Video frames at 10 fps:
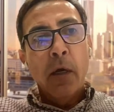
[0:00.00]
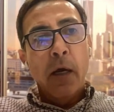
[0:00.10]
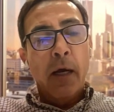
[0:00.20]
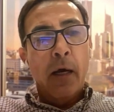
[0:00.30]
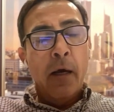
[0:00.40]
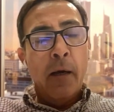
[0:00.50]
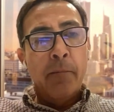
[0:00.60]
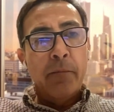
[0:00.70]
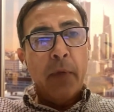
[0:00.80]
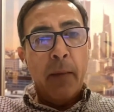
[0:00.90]

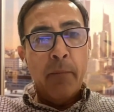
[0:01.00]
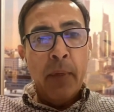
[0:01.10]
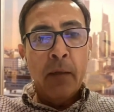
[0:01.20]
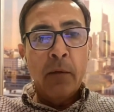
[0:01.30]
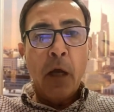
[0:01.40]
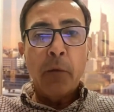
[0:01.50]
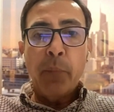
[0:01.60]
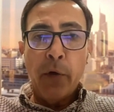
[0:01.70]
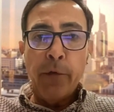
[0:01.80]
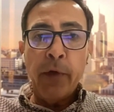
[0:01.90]
have been not
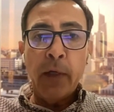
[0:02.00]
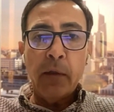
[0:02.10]
perfect.